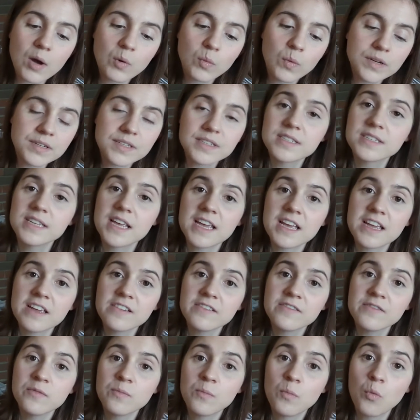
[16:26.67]
I want to
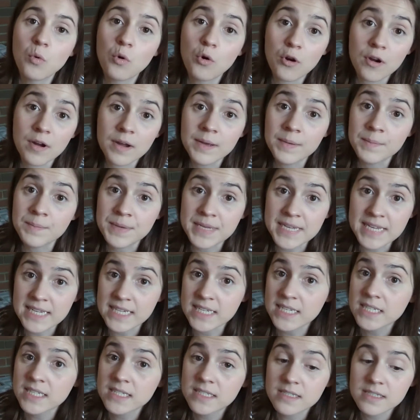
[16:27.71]
save more
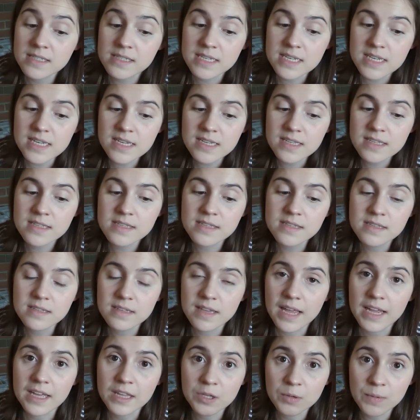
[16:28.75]
bean seeds,
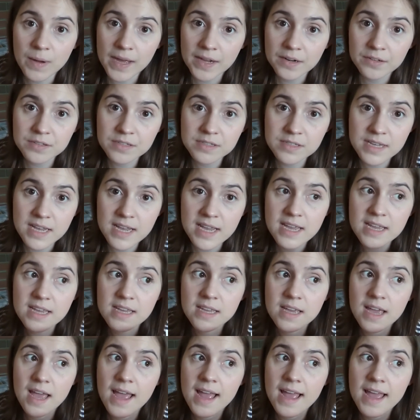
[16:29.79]
like the
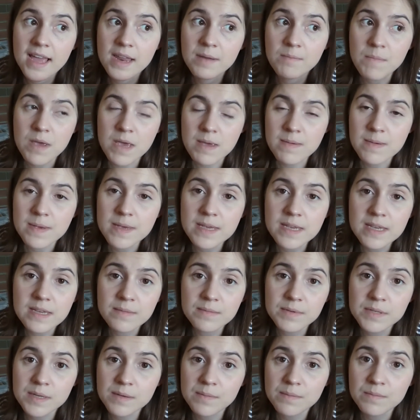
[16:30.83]
rattlesnake and
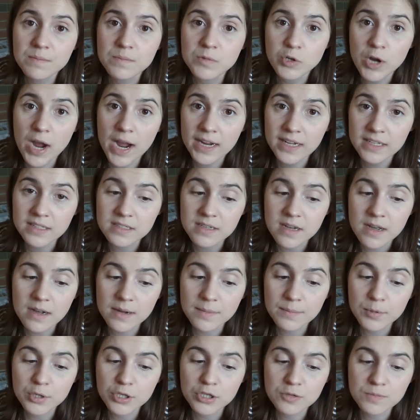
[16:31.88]
maybe some dragon
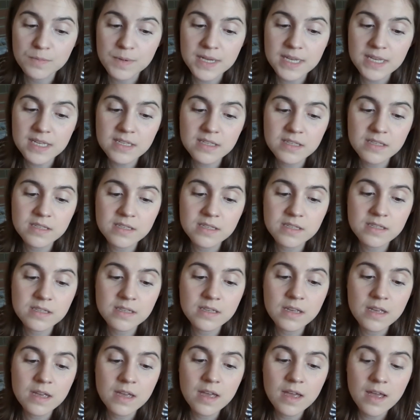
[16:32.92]
tongue bush beans.
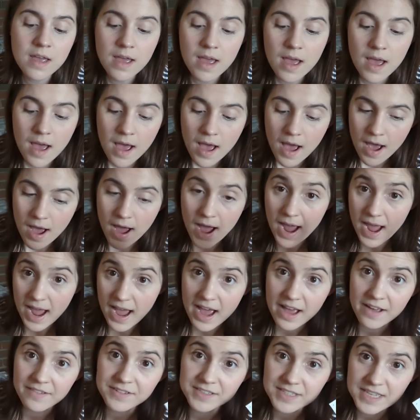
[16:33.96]
I
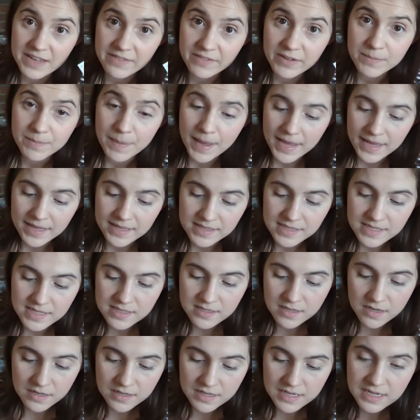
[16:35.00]
have saving
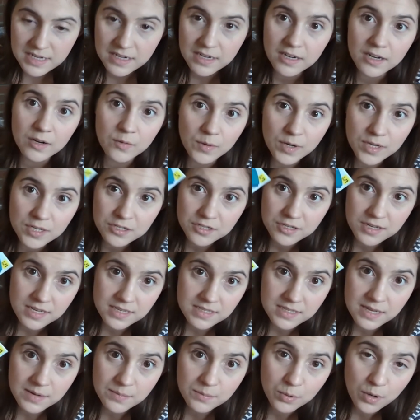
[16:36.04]
pansies on here, which
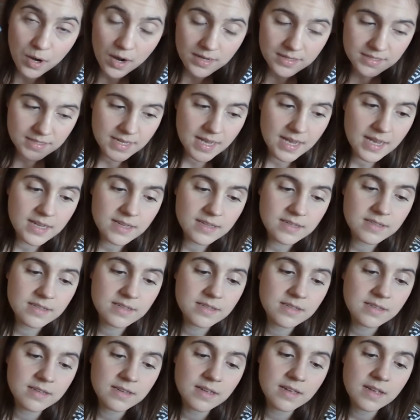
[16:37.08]
is in
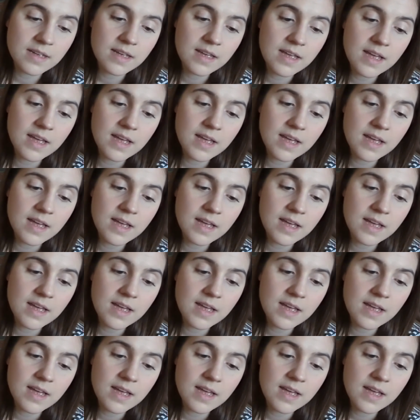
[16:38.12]
process.